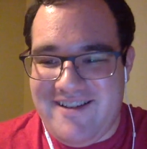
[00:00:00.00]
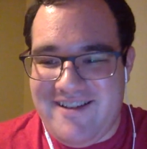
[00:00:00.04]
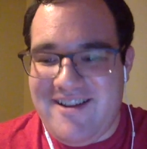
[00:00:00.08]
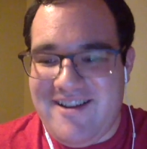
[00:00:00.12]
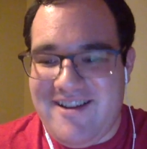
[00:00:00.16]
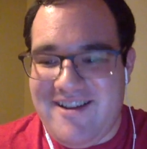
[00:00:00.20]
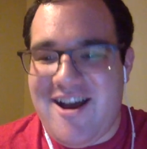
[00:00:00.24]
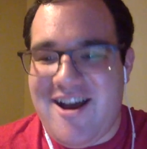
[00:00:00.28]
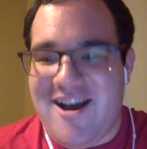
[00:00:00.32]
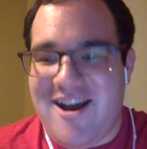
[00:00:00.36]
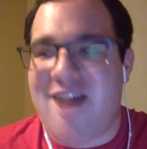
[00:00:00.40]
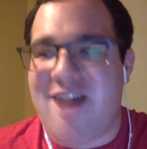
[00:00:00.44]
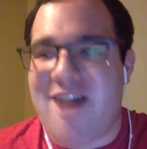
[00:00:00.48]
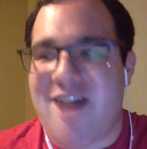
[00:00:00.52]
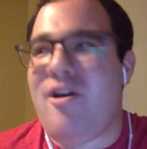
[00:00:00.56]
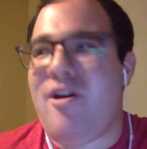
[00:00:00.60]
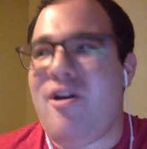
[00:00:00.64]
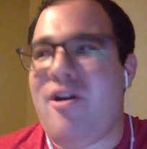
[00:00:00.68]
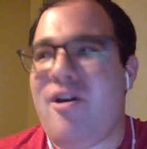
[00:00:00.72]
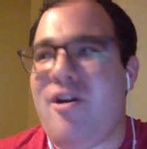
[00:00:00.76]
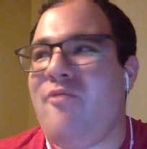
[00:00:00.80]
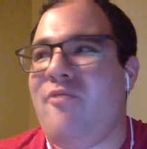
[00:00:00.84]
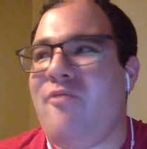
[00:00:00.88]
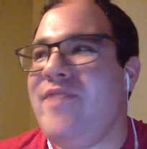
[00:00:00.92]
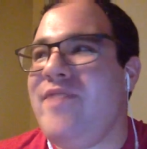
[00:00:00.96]

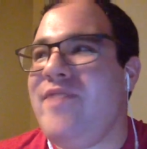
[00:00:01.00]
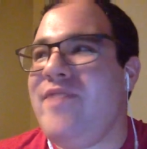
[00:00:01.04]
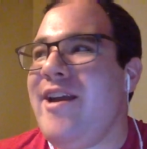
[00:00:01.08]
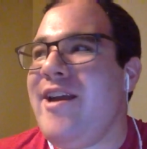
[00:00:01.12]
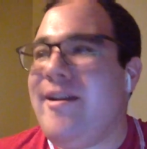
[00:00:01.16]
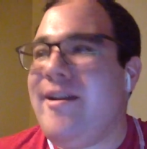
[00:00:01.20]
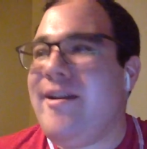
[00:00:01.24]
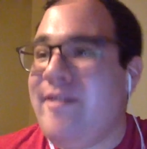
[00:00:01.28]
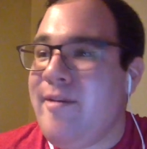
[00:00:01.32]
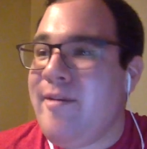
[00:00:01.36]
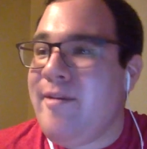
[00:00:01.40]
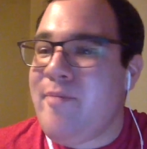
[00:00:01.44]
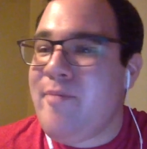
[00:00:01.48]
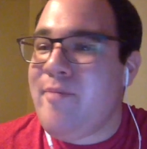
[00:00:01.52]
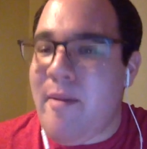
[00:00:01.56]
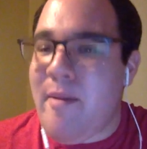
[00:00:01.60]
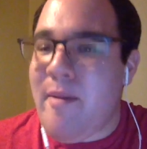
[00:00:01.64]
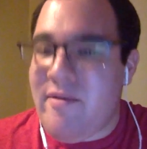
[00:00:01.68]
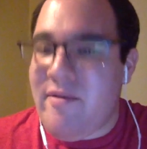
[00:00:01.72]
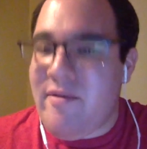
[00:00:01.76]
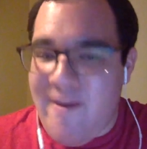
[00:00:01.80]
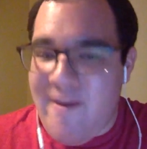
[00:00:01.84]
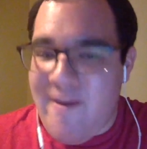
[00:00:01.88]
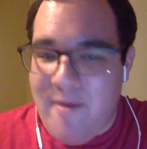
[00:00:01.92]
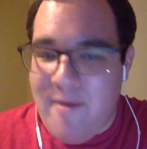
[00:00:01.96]
Oh yeah, he brought up
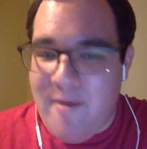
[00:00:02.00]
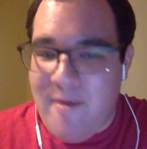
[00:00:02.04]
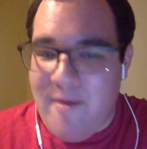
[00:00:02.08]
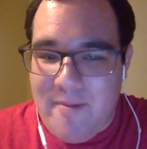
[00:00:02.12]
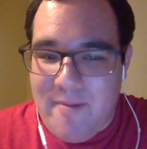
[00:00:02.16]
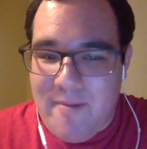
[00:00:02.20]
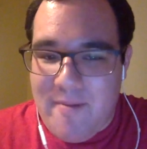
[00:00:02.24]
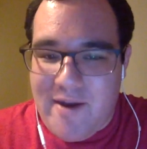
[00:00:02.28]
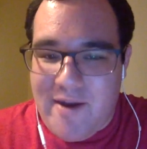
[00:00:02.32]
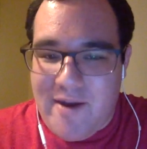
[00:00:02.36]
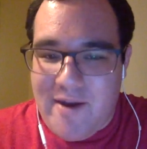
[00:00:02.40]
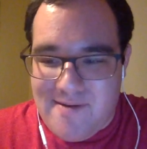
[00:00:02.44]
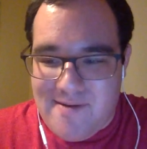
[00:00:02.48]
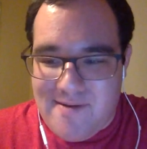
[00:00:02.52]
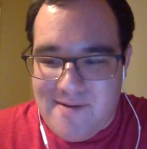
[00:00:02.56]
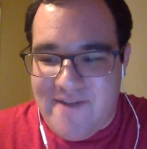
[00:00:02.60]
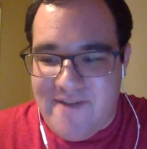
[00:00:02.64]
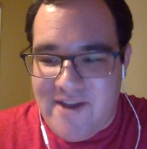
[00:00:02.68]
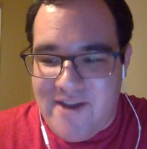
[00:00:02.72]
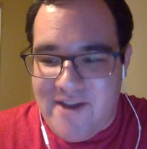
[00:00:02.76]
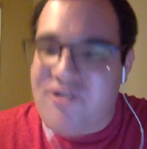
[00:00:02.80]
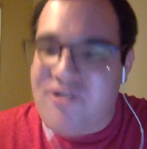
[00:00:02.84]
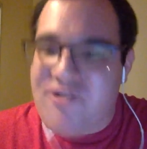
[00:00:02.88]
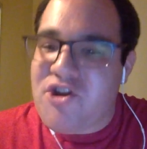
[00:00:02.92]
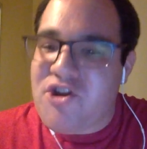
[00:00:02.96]
a family member because he's a fan
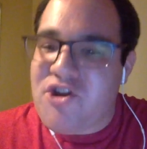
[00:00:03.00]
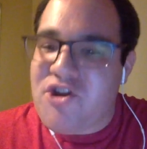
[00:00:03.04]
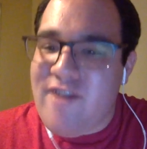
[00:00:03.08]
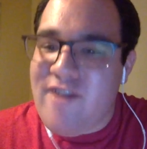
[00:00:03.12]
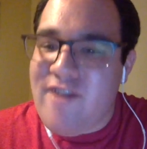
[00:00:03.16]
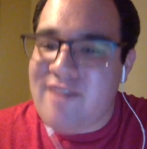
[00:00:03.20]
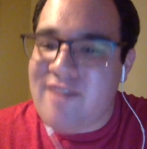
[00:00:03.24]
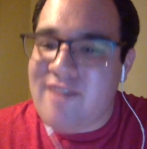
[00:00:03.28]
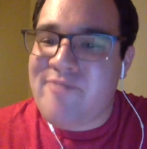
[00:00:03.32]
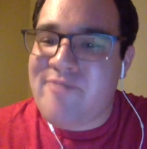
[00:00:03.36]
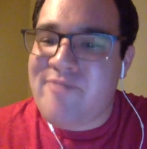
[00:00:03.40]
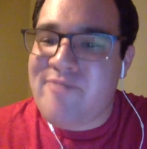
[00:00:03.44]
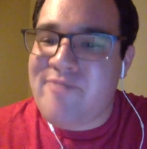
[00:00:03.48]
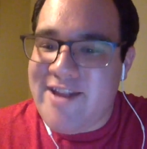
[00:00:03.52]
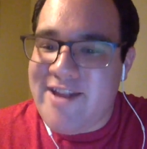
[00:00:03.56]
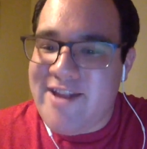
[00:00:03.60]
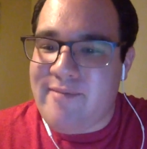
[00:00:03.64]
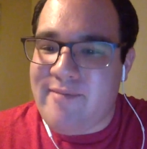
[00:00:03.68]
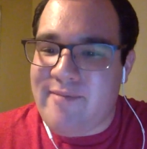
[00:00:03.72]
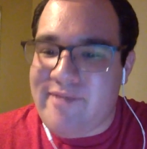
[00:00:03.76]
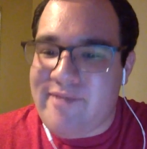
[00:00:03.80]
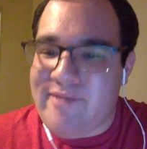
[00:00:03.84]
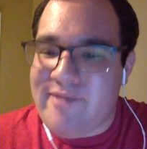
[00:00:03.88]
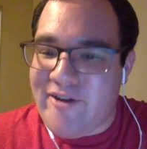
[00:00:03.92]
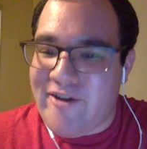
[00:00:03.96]
of the show. That's pretty damn
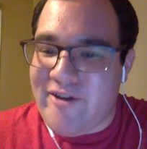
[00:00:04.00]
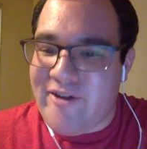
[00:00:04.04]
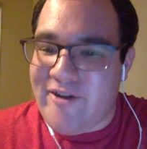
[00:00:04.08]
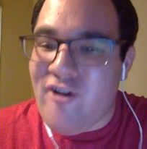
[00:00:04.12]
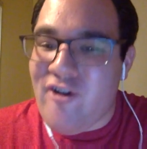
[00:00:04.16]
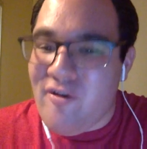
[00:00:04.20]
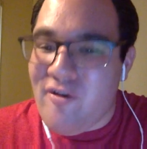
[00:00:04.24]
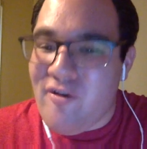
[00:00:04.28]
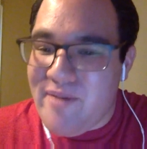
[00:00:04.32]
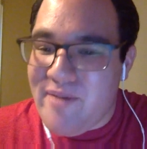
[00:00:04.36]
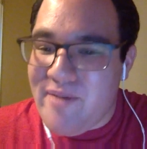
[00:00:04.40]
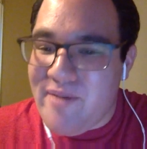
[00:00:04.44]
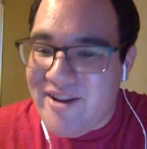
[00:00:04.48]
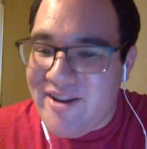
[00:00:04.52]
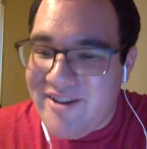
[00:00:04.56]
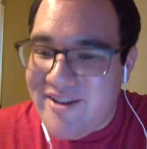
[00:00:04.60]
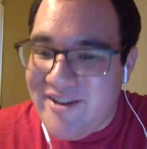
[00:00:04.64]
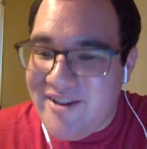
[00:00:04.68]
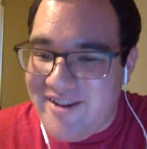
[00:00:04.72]
cynical, but.